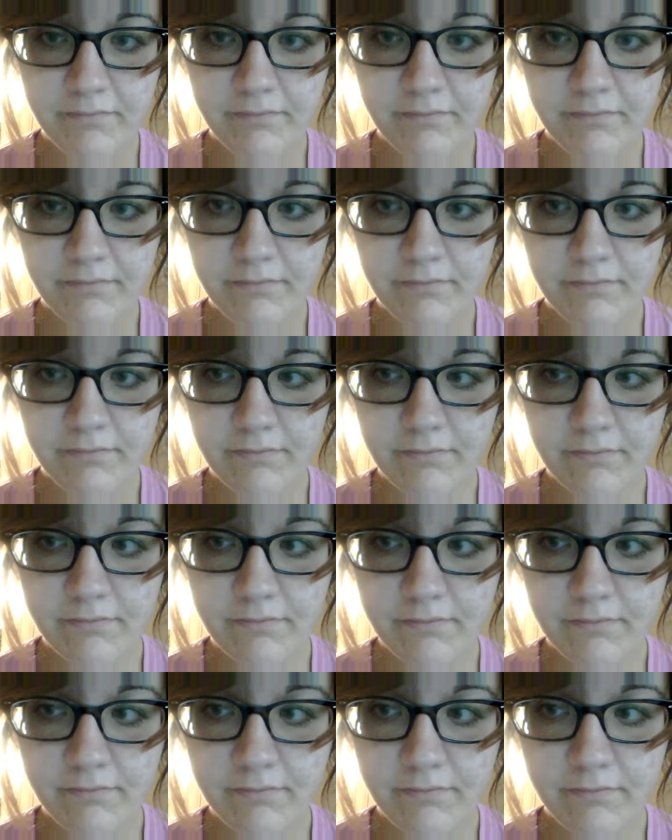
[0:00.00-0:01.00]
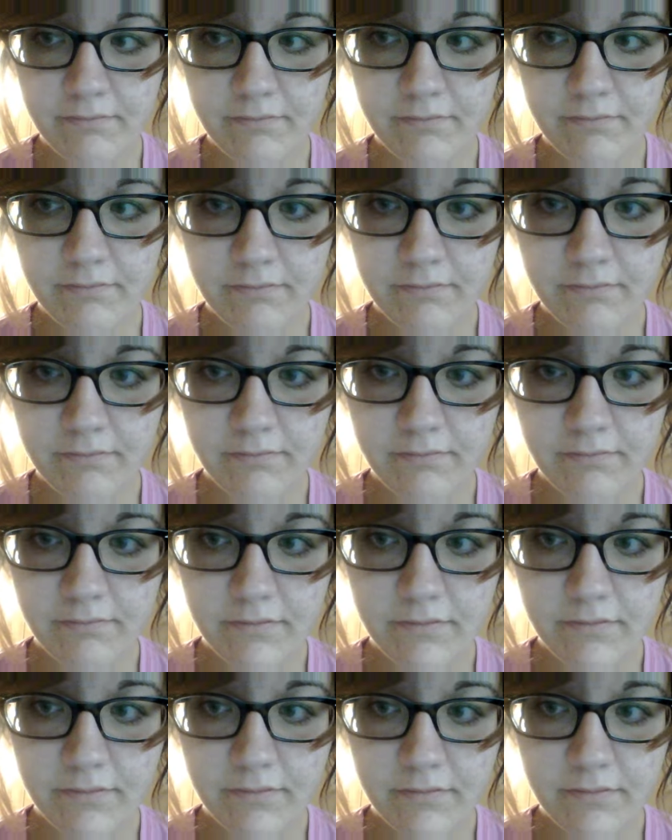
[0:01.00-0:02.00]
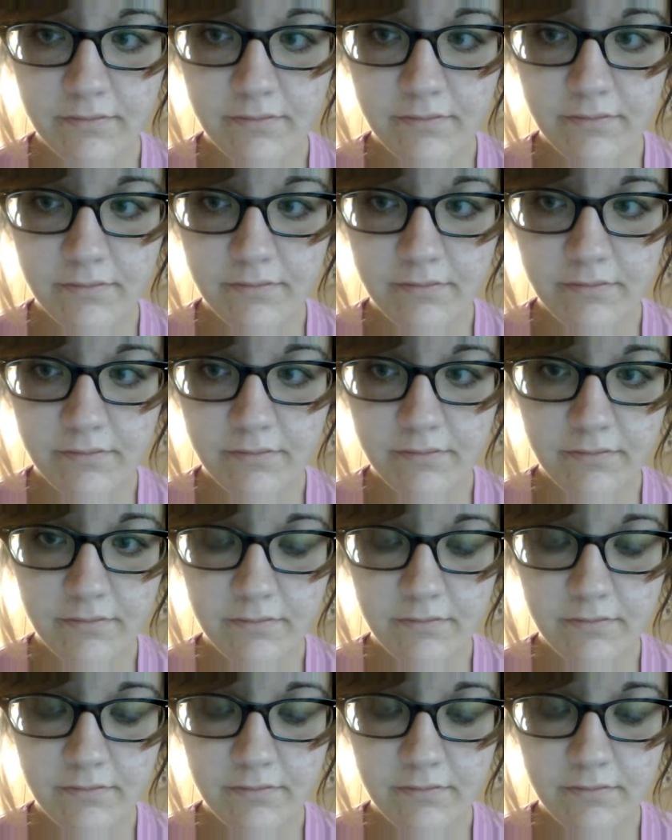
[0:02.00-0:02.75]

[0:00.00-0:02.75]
(no one is talking)